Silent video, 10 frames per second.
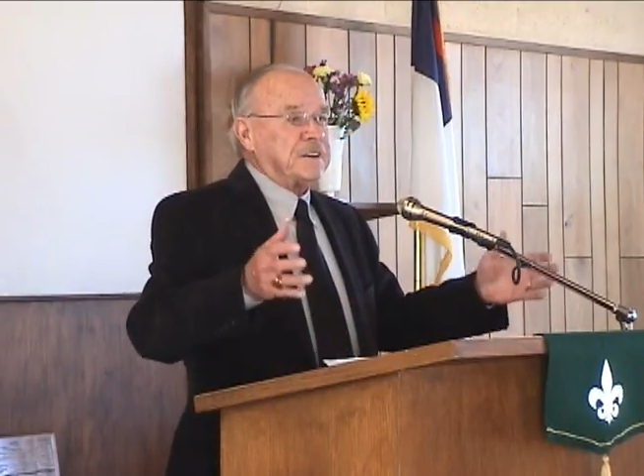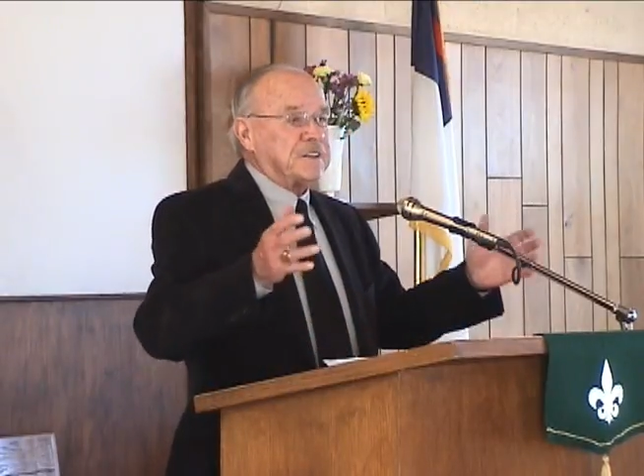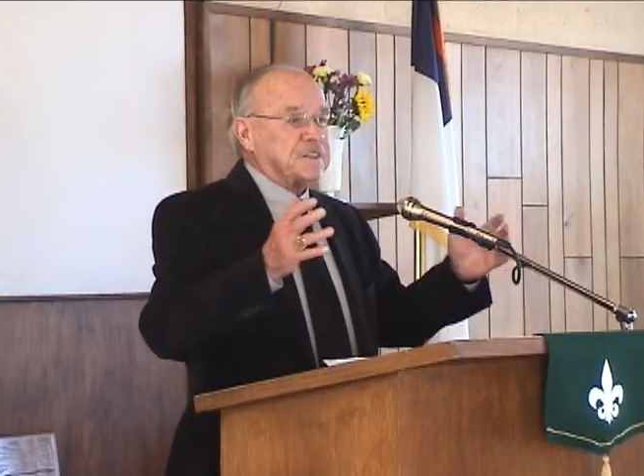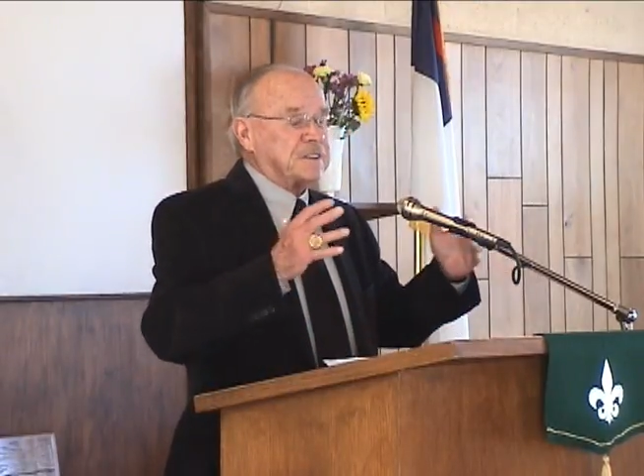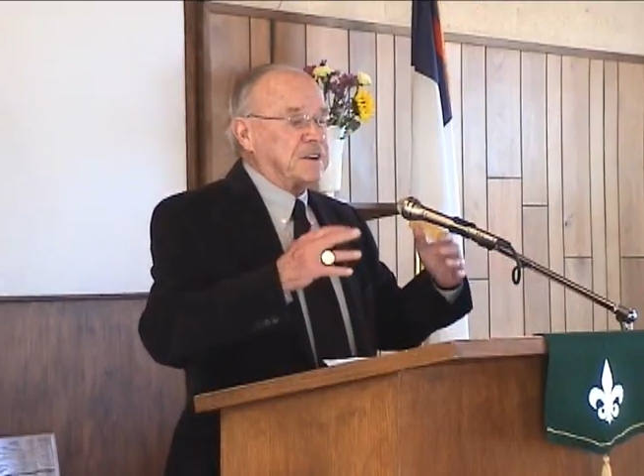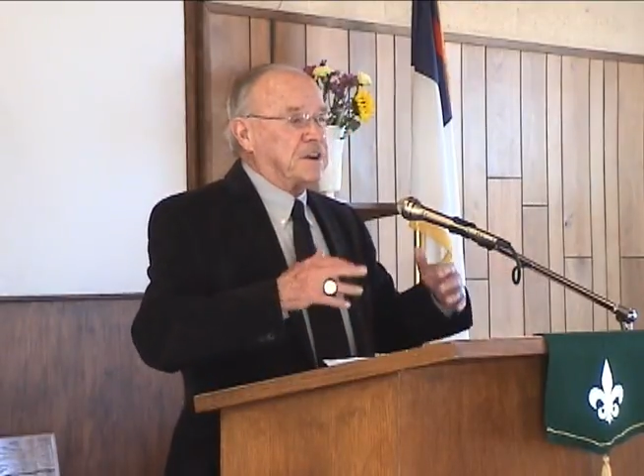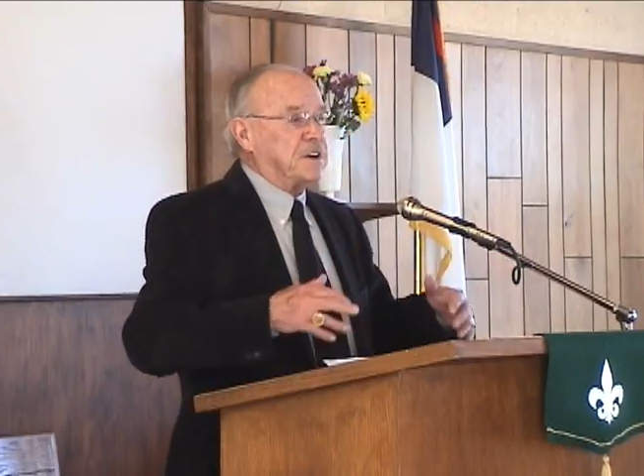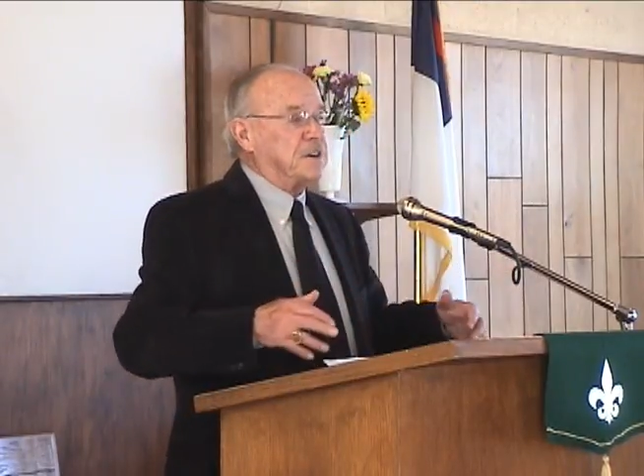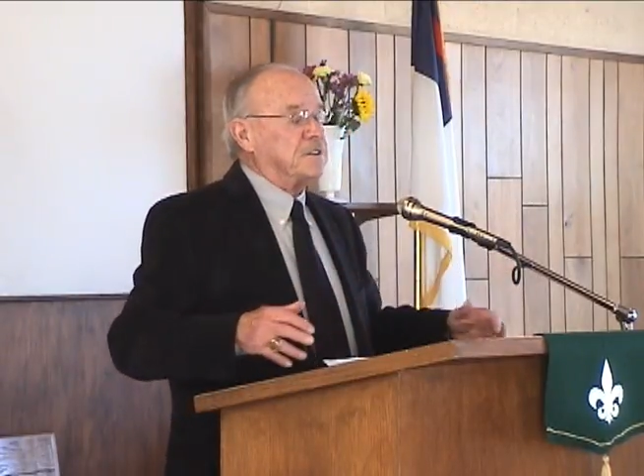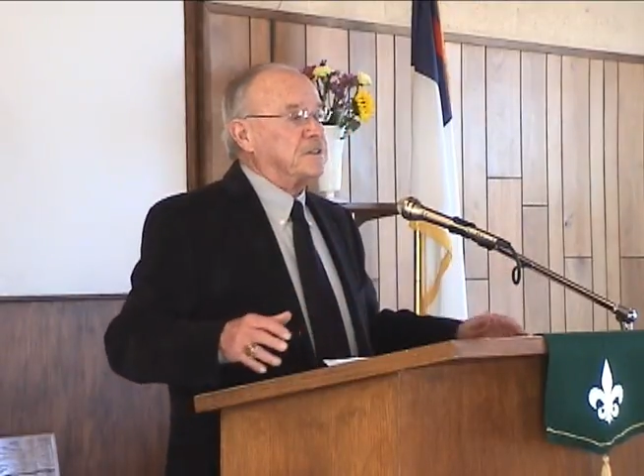to
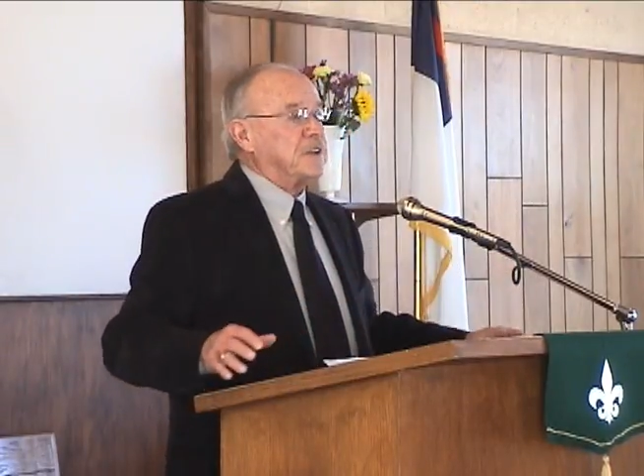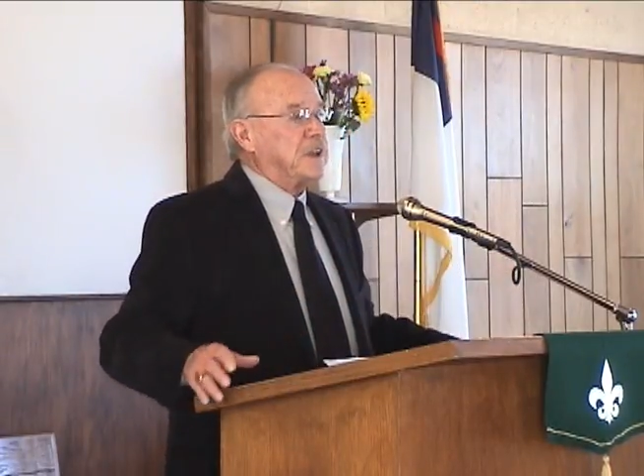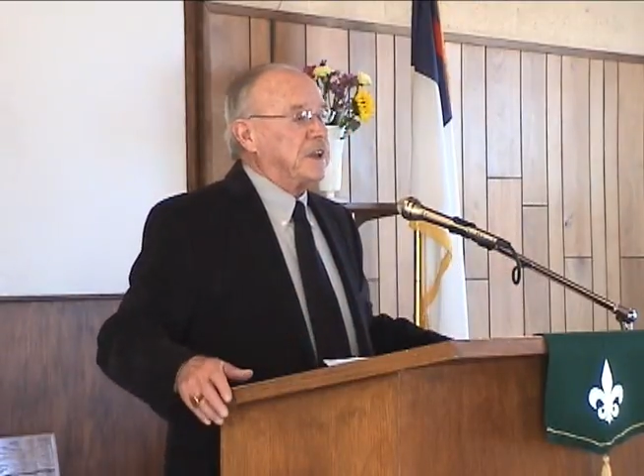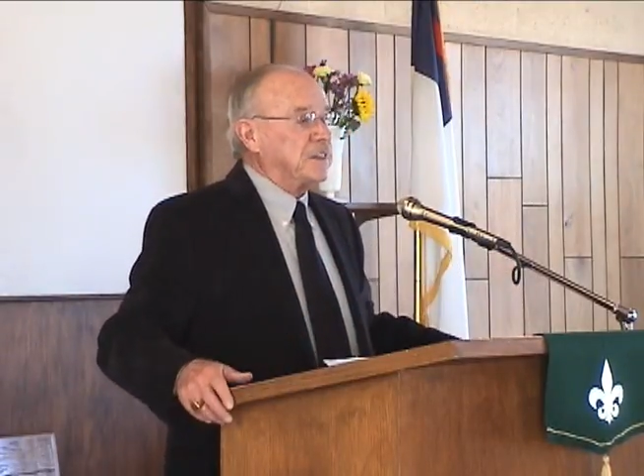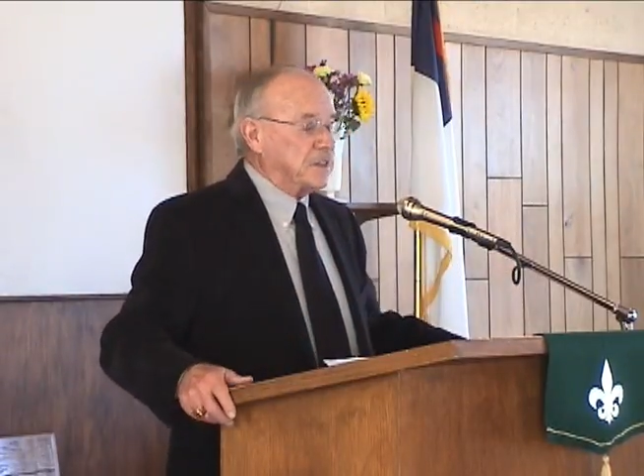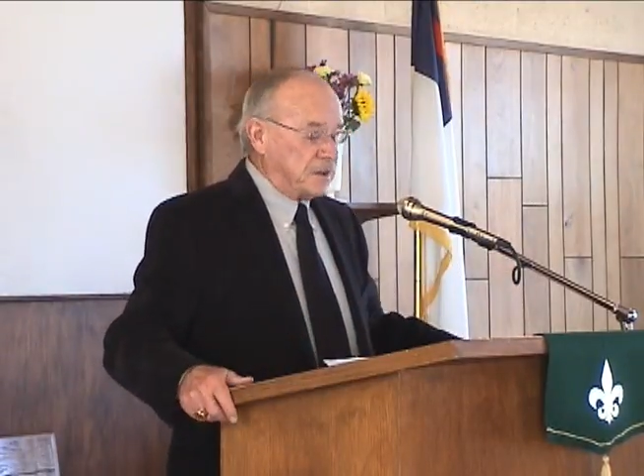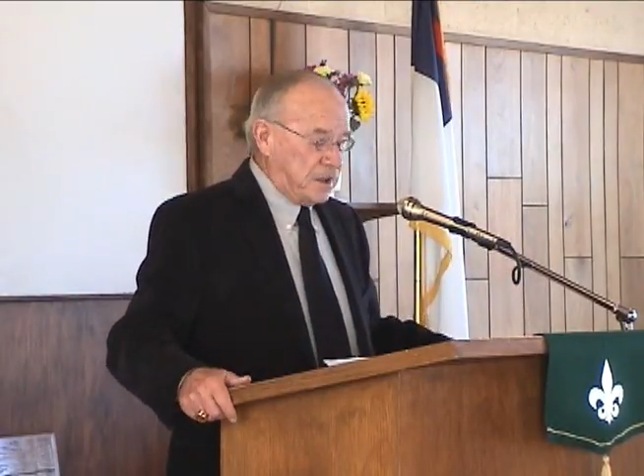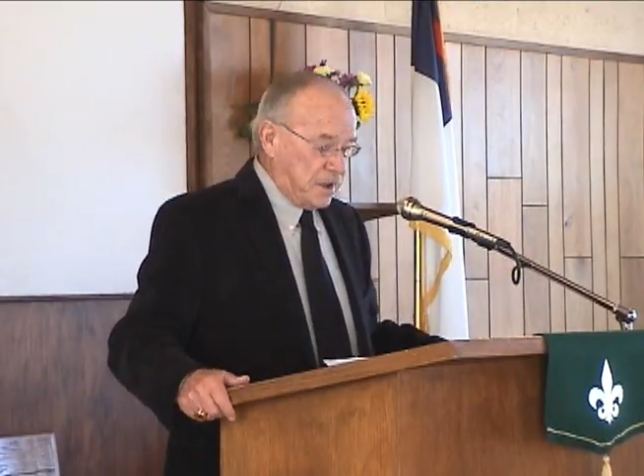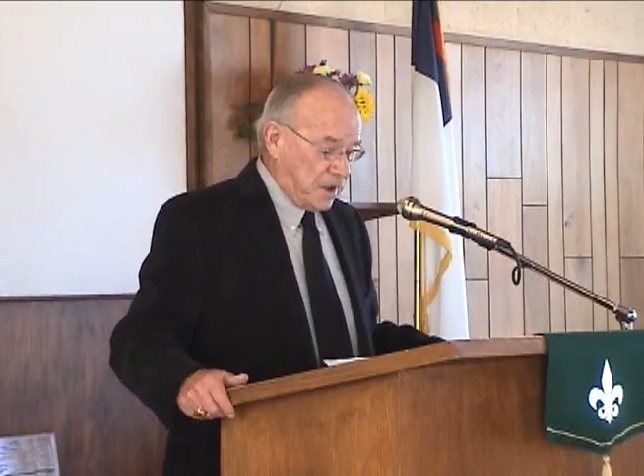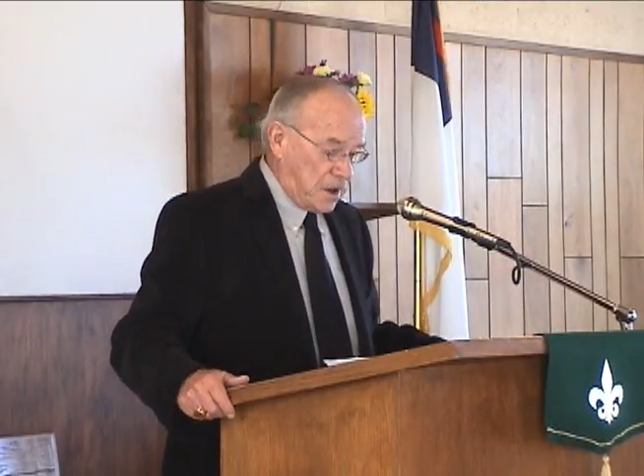serve in the